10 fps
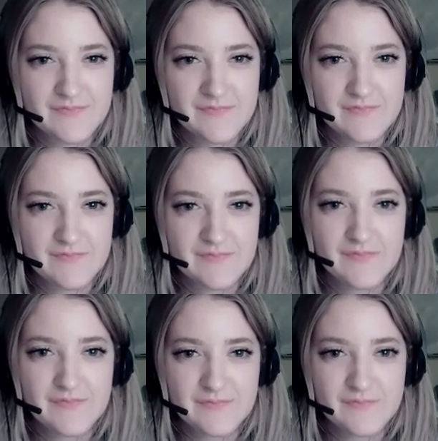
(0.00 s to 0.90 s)

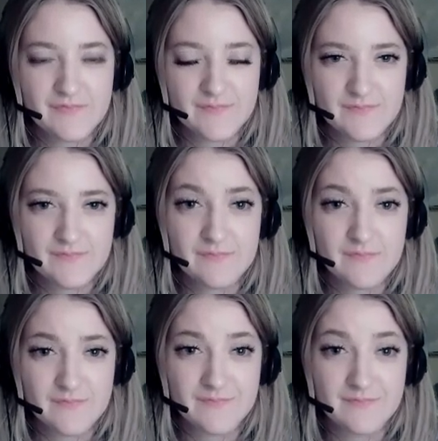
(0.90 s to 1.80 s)

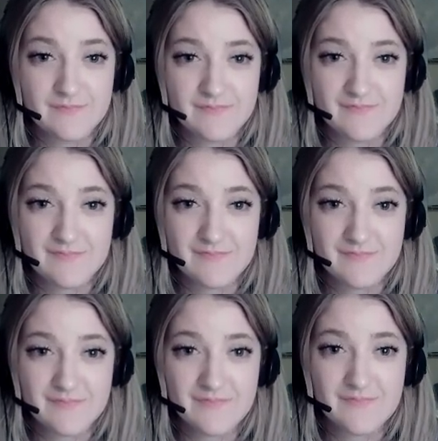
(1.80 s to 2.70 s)

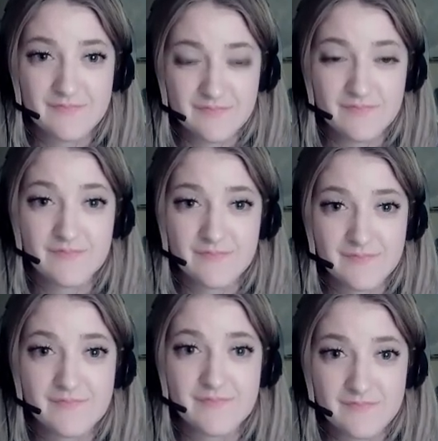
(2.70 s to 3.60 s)

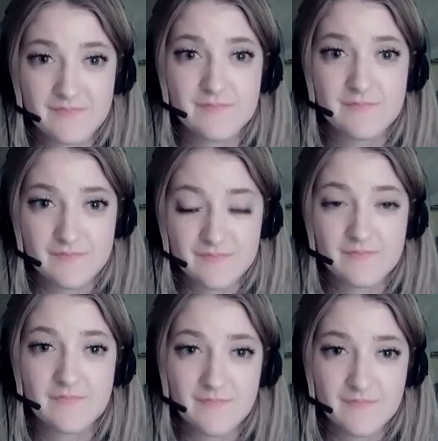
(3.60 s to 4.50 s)

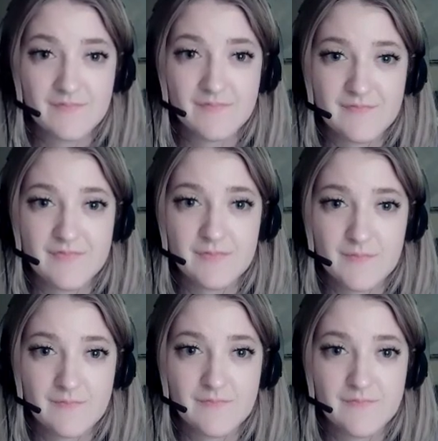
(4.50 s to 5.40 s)

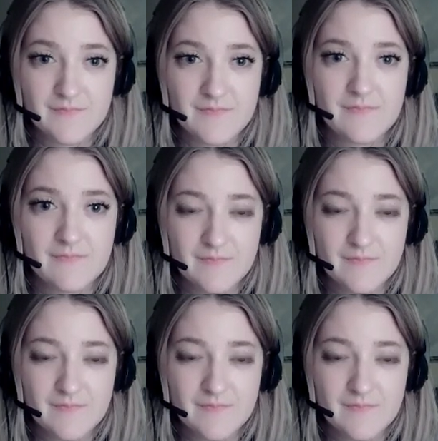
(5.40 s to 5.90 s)
(silent)